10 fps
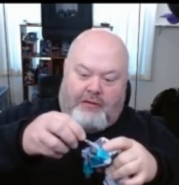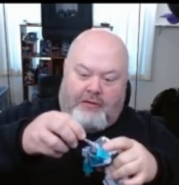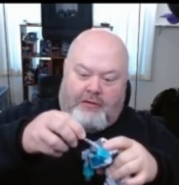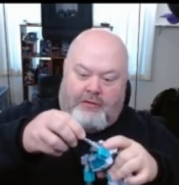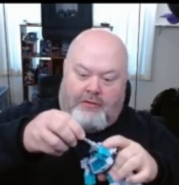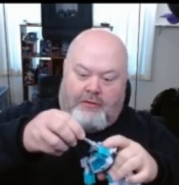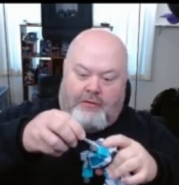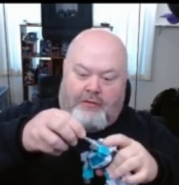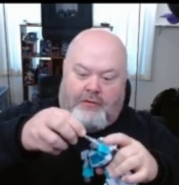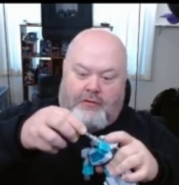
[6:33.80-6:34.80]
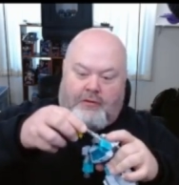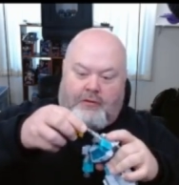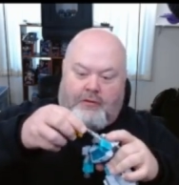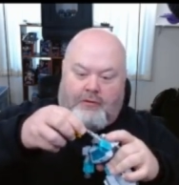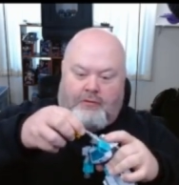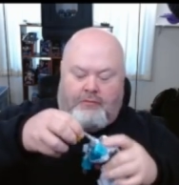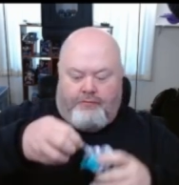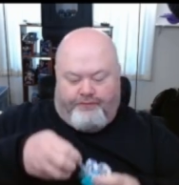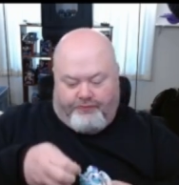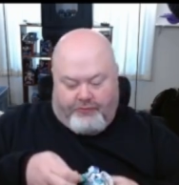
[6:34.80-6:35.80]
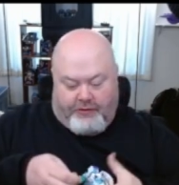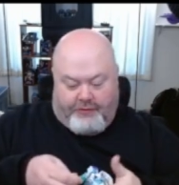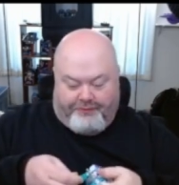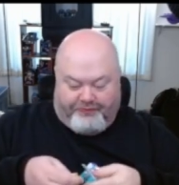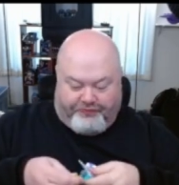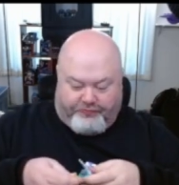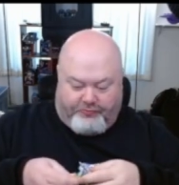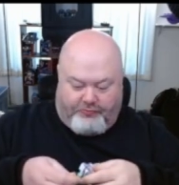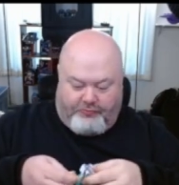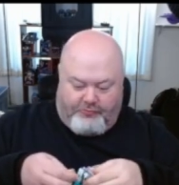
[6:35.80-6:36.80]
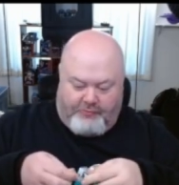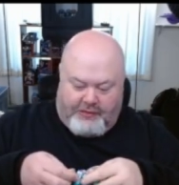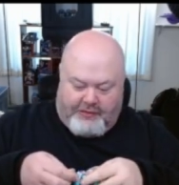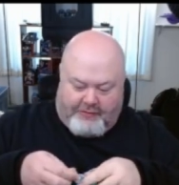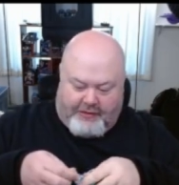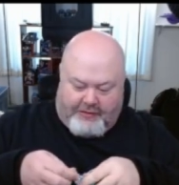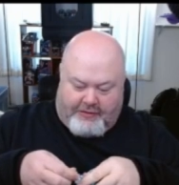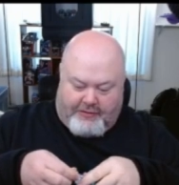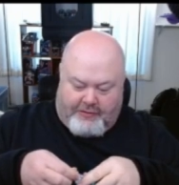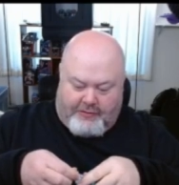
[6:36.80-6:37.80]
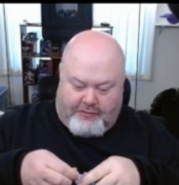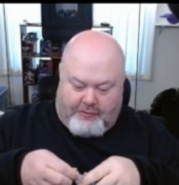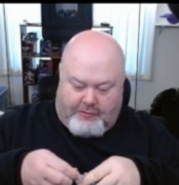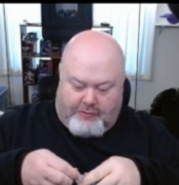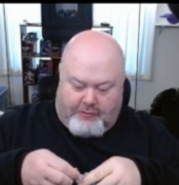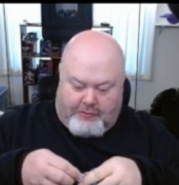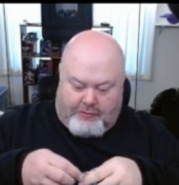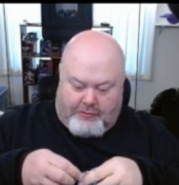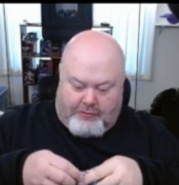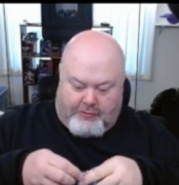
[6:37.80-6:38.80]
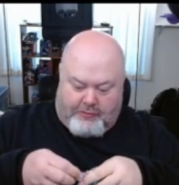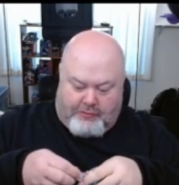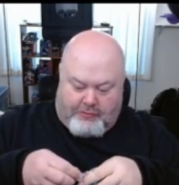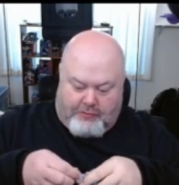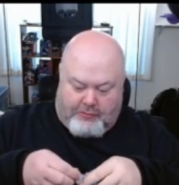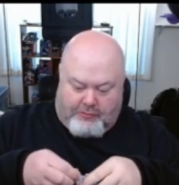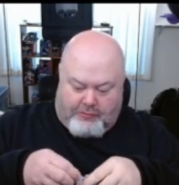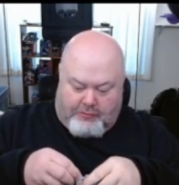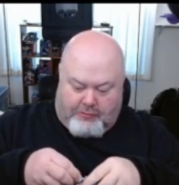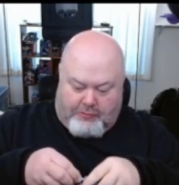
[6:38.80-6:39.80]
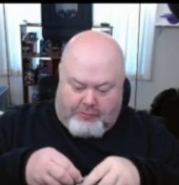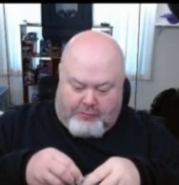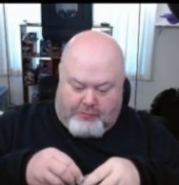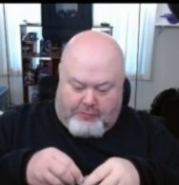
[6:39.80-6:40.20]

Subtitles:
No one is speaking in this clip.